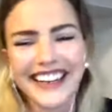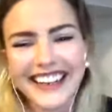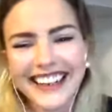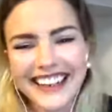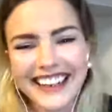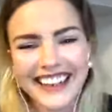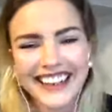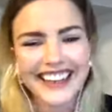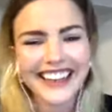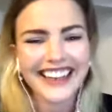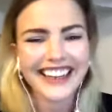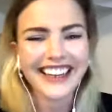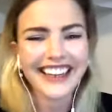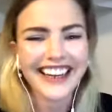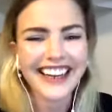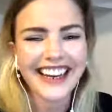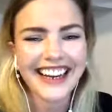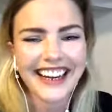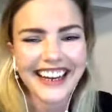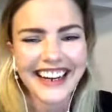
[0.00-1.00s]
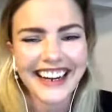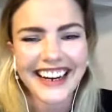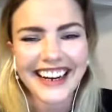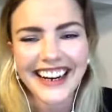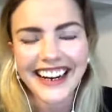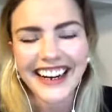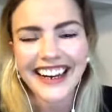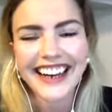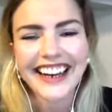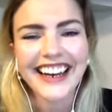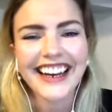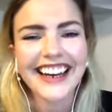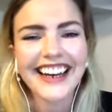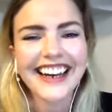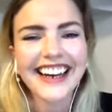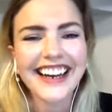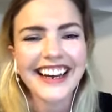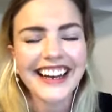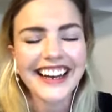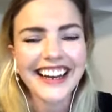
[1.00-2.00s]

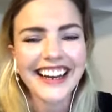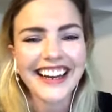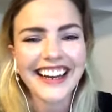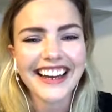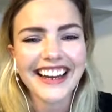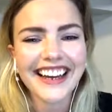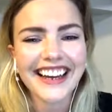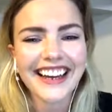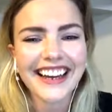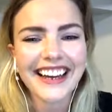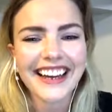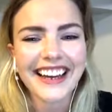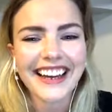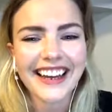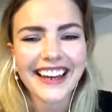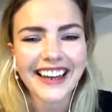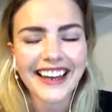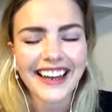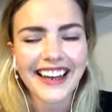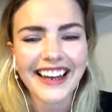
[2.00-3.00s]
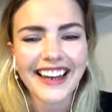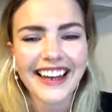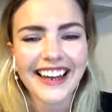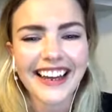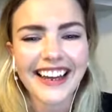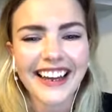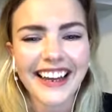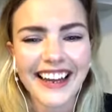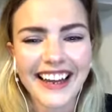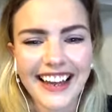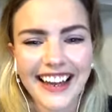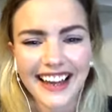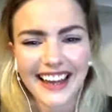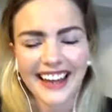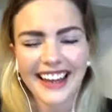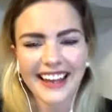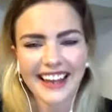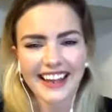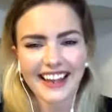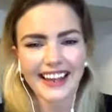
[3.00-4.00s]

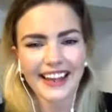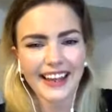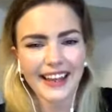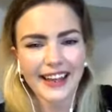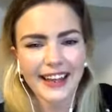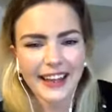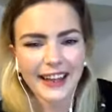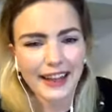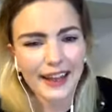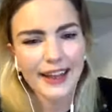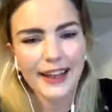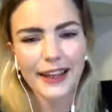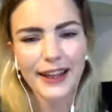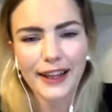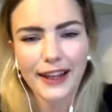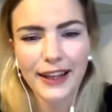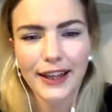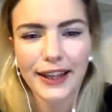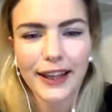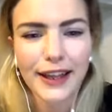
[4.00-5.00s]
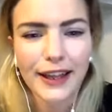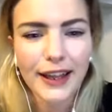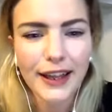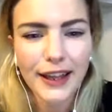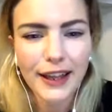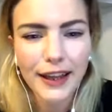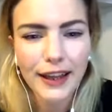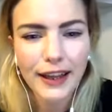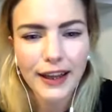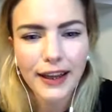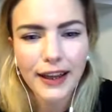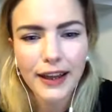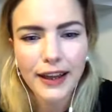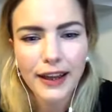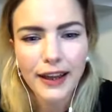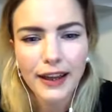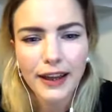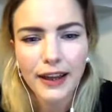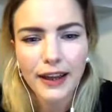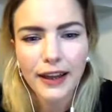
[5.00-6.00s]

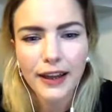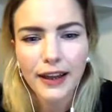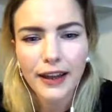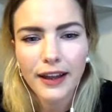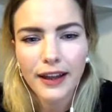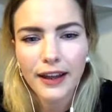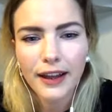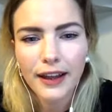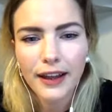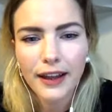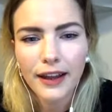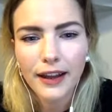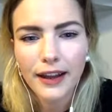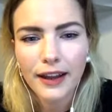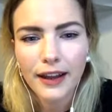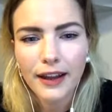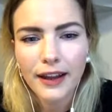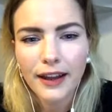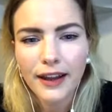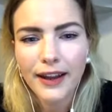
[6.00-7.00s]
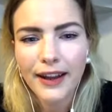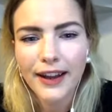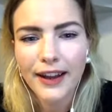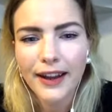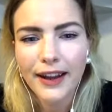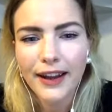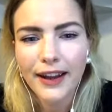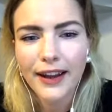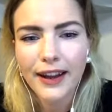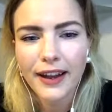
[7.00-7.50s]
This person isn't speaking.